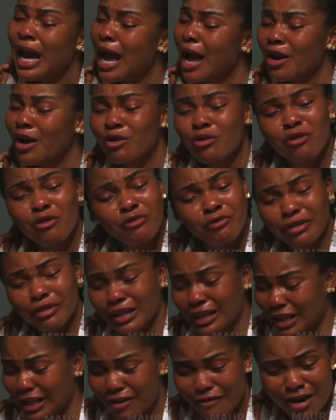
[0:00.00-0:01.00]
I don't
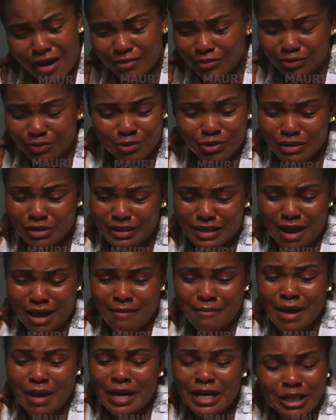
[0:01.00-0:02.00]
think if I'm full
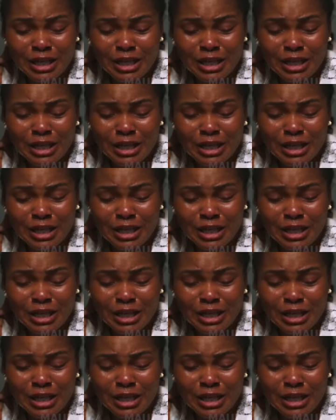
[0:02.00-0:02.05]
time. I